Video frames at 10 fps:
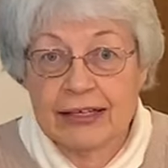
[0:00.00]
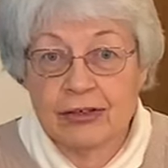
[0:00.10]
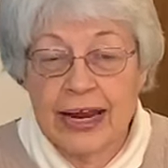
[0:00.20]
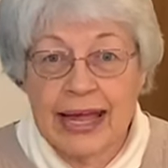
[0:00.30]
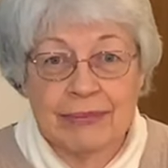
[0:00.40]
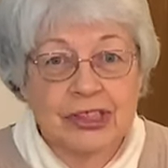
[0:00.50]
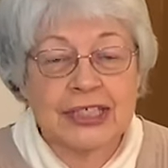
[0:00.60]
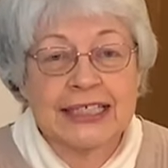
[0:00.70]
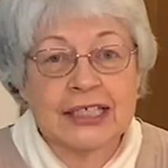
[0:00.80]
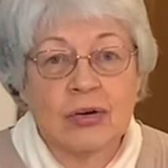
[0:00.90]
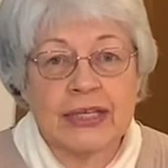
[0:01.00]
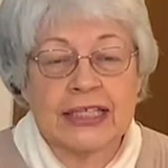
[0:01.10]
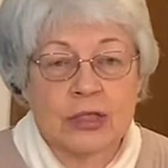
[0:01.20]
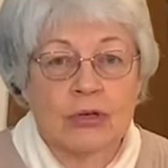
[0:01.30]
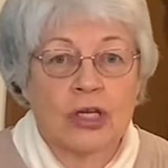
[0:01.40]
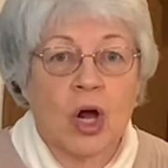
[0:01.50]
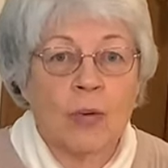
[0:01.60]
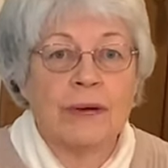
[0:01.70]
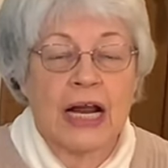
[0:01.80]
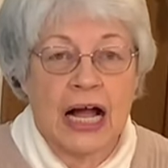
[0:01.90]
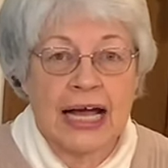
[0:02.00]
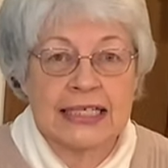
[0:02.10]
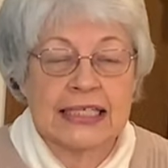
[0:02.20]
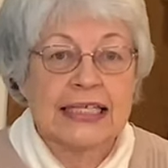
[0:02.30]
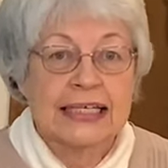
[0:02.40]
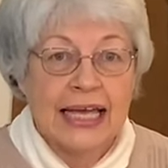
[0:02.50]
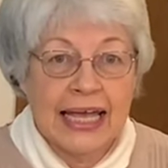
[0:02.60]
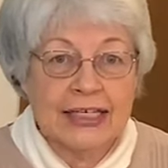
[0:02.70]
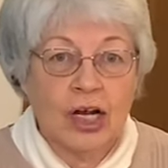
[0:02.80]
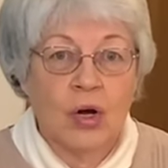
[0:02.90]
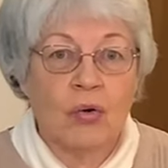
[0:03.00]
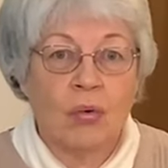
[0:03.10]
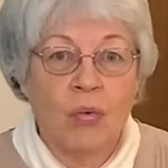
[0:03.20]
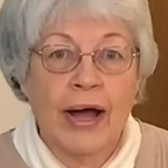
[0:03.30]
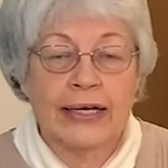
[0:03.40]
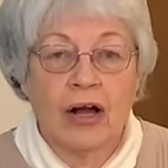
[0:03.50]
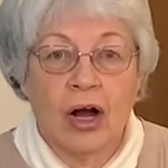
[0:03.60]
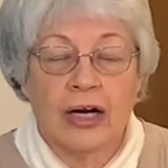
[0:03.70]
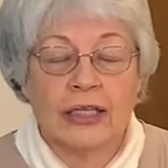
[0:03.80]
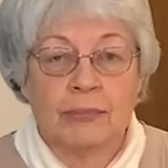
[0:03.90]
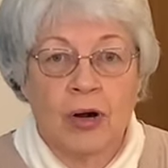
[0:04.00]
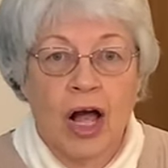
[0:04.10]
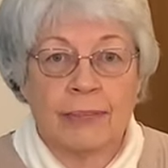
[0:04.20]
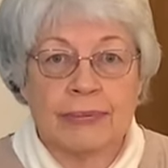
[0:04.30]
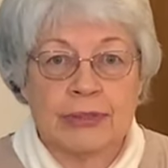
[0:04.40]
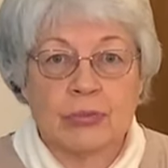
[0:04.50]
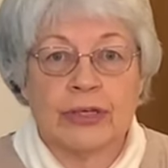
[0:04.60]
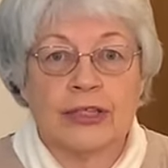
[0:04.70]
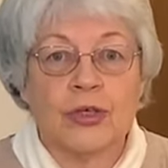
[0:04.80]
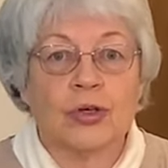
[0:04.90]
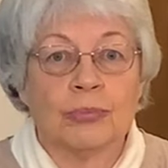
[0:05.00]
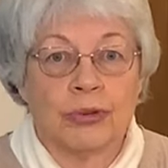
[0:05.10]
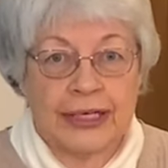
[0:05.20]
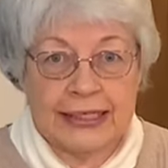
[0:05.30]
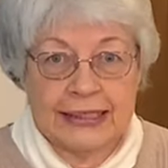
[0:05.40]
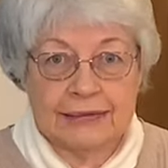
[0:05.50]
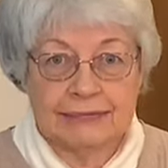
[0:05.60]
Greyhound, but you need to go in this with open eyes and know what are the problems with your breed.